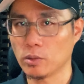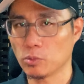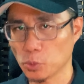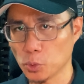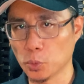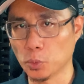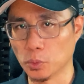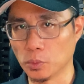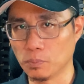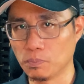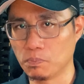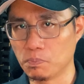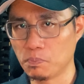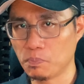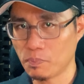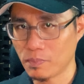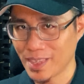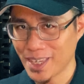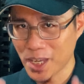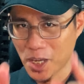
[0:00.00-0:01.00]
rule.
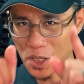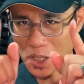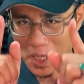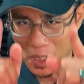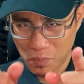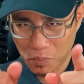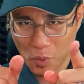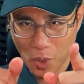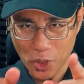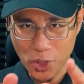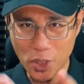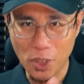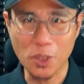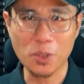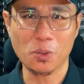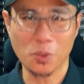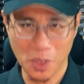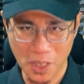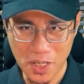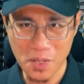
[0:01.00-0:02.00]
Keep watching
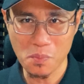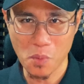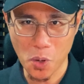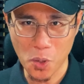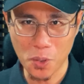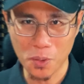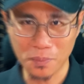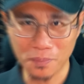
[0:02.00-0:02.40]
to learn more.